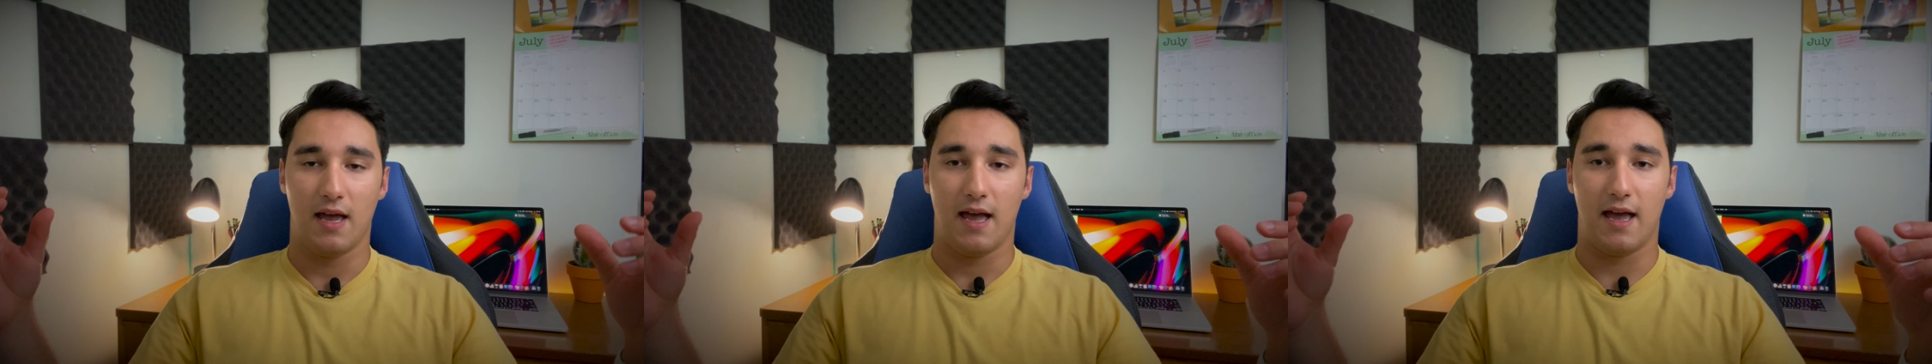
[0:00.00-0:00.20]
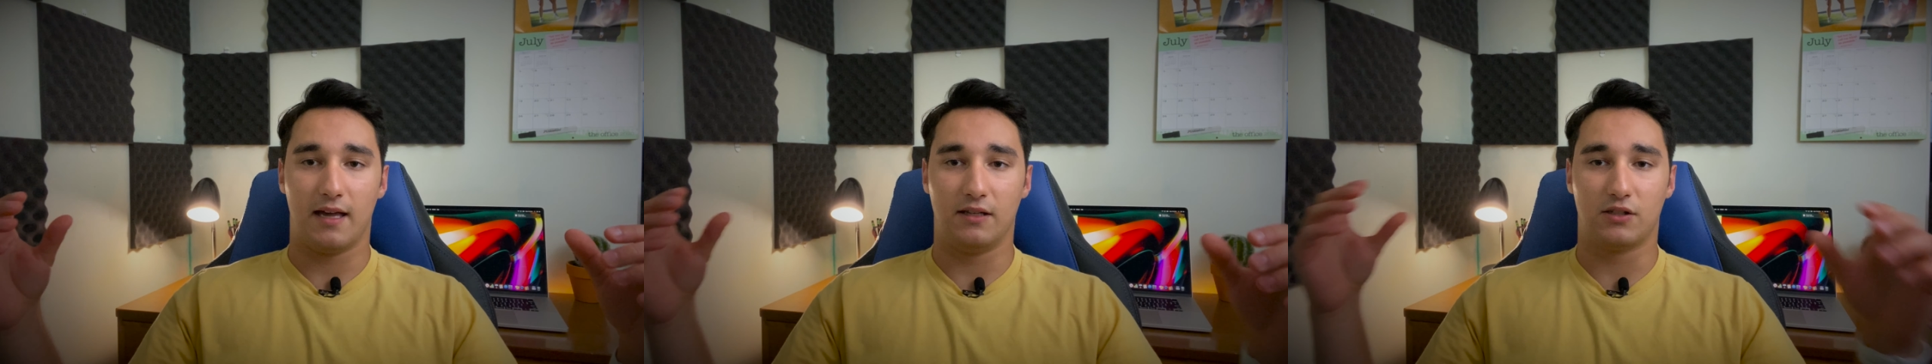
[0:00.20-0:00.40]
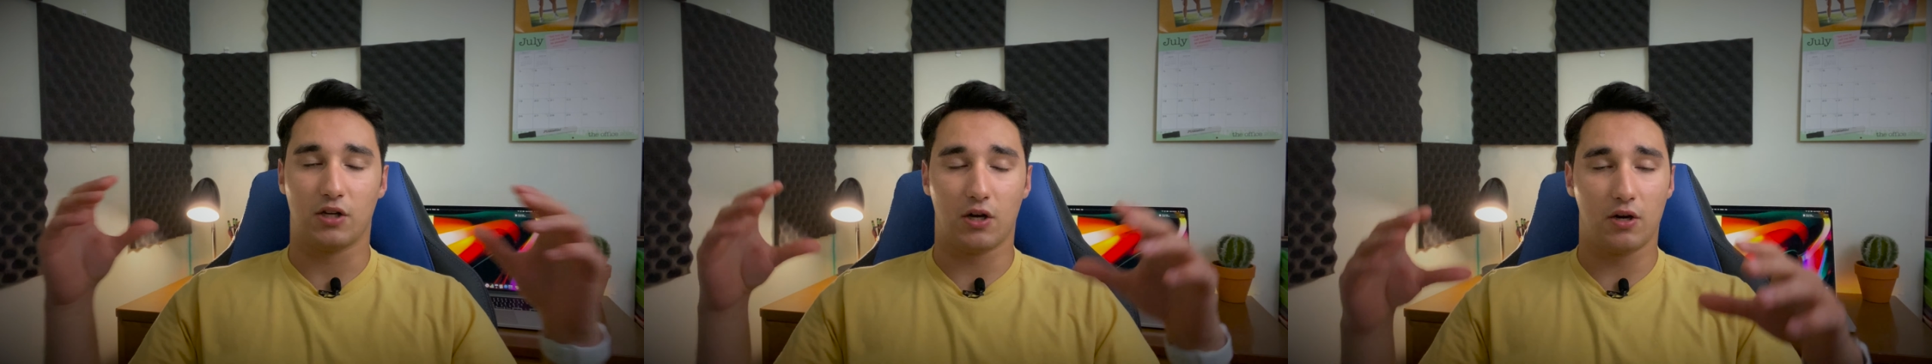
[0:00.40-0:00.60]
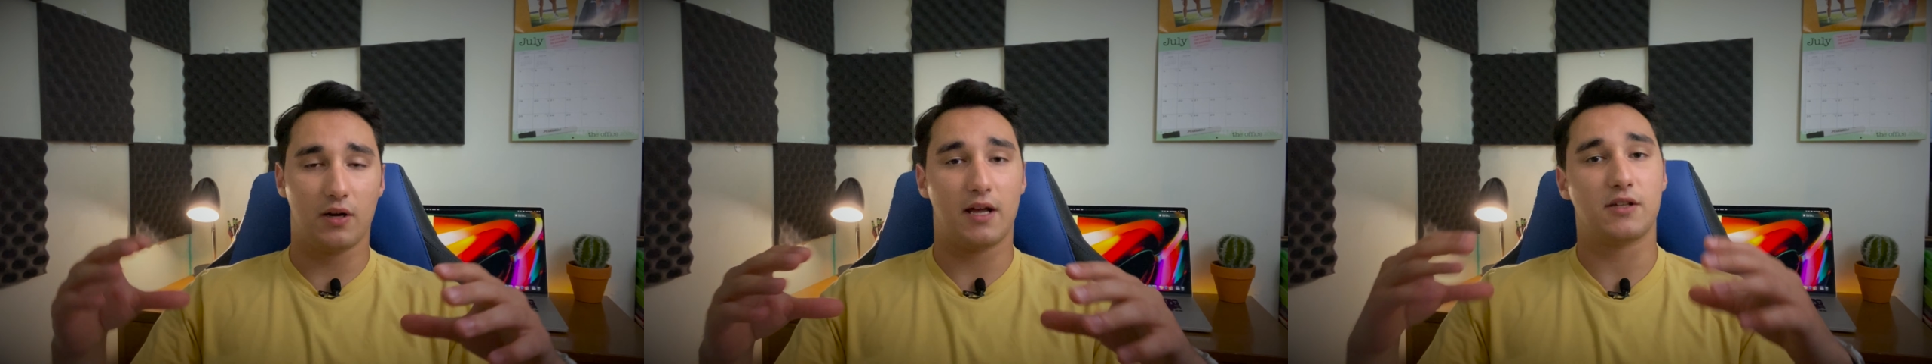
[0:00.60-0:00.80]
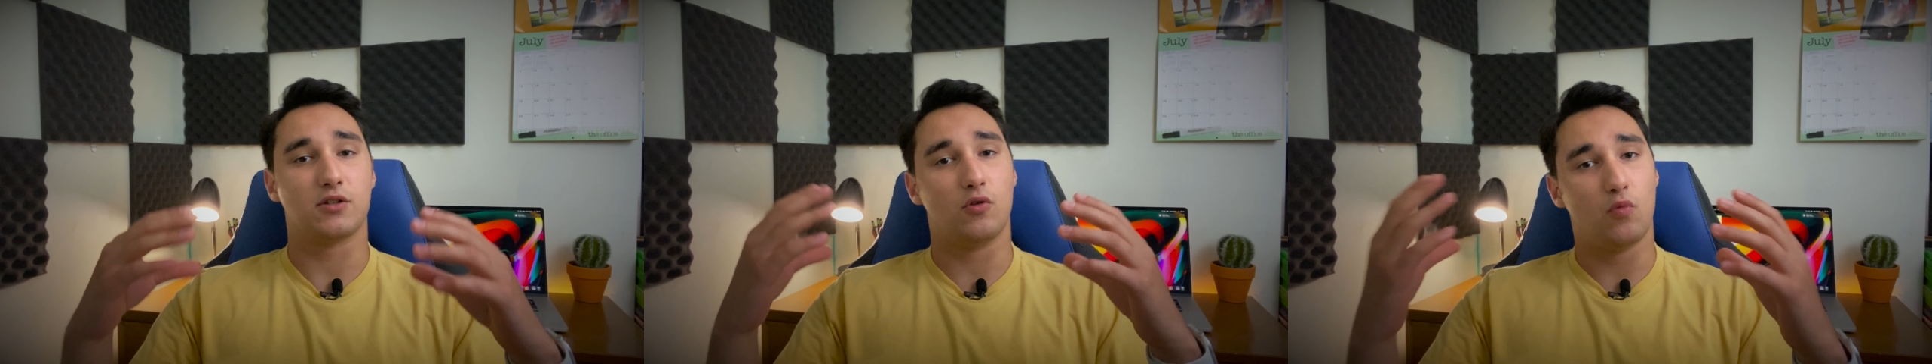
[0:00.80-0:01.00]
In turn,
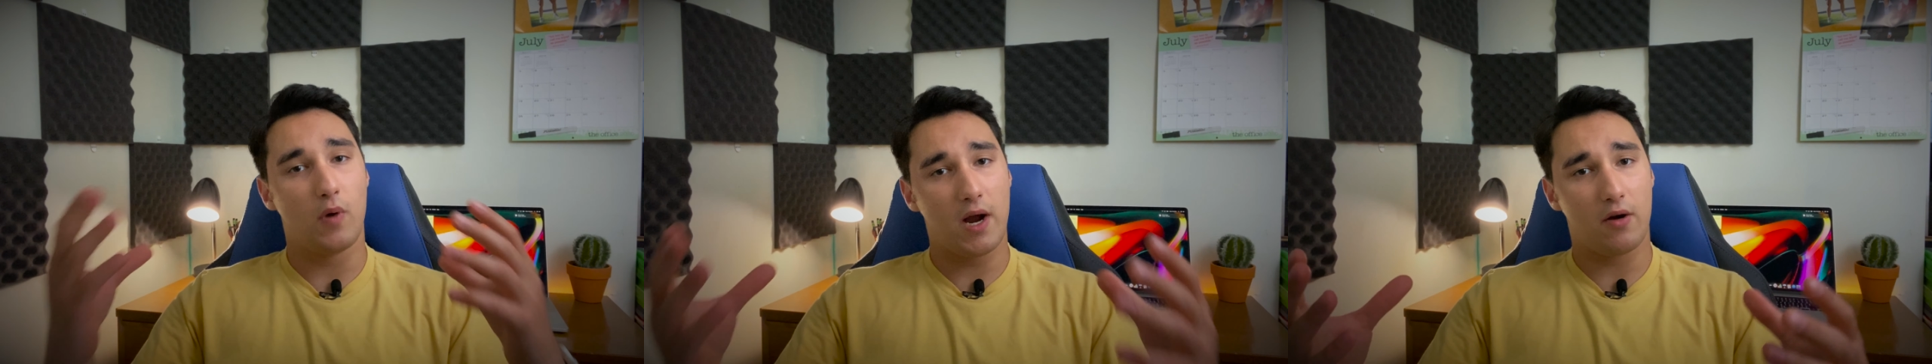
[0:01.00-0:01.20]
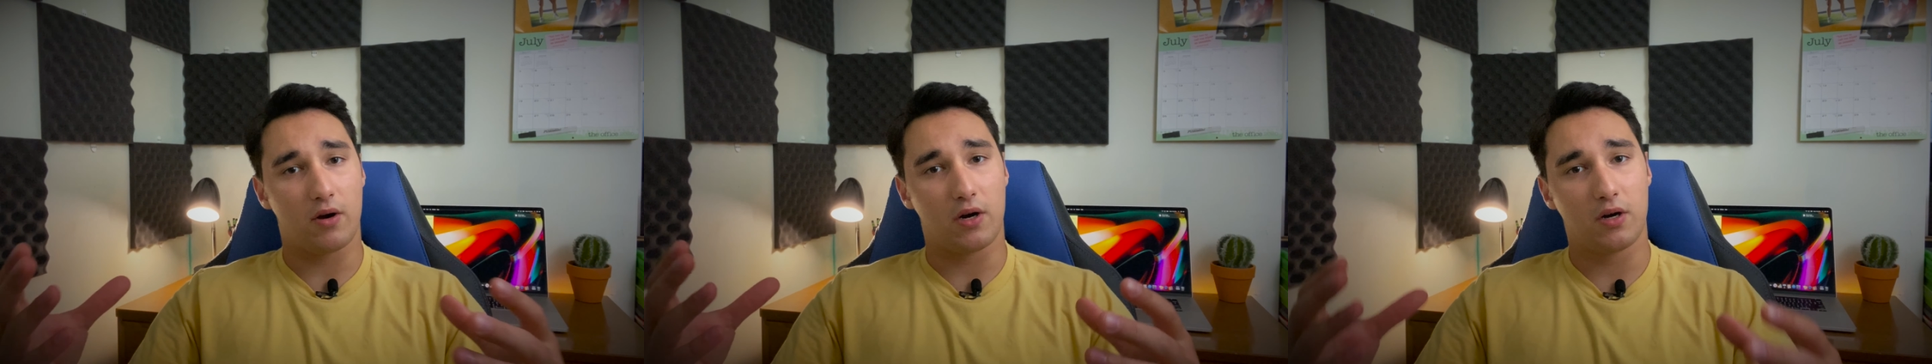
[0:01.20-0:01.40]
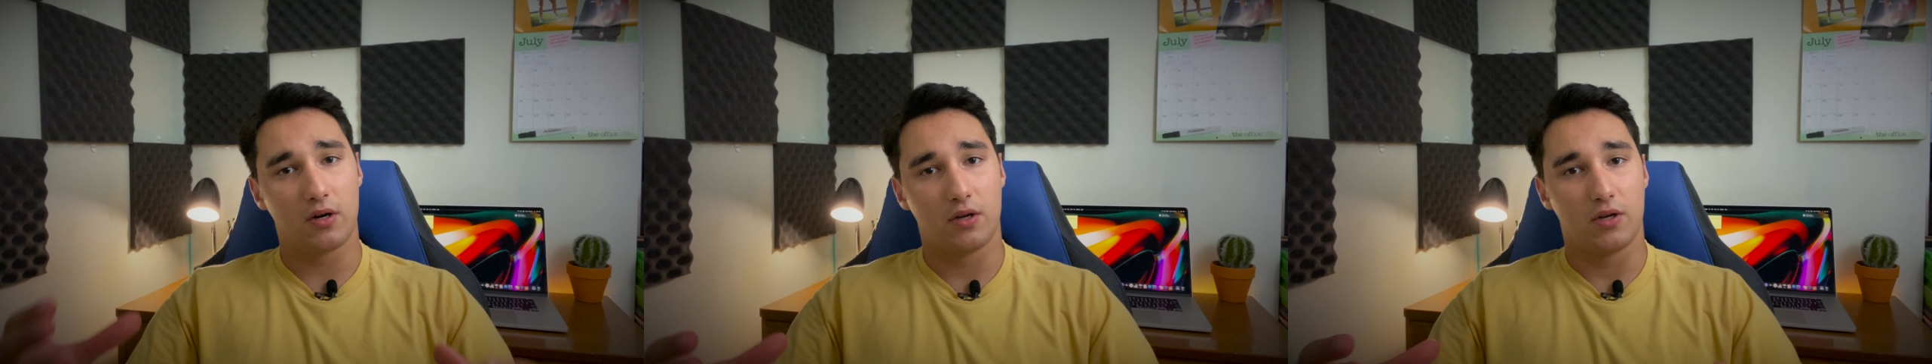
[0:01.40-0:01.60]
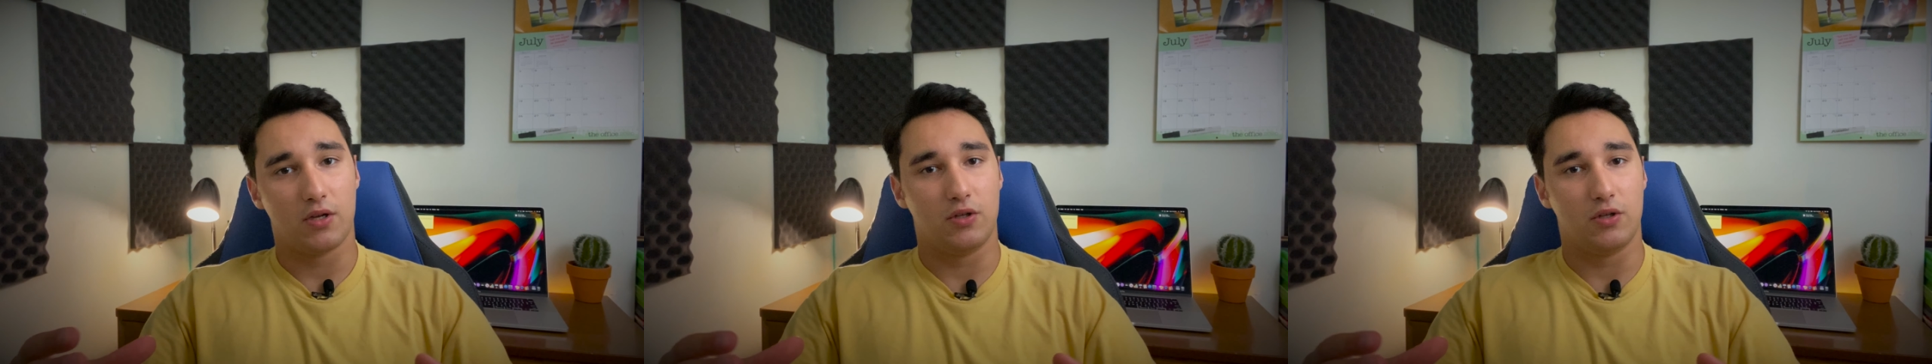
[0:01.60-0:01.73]
as a wearer,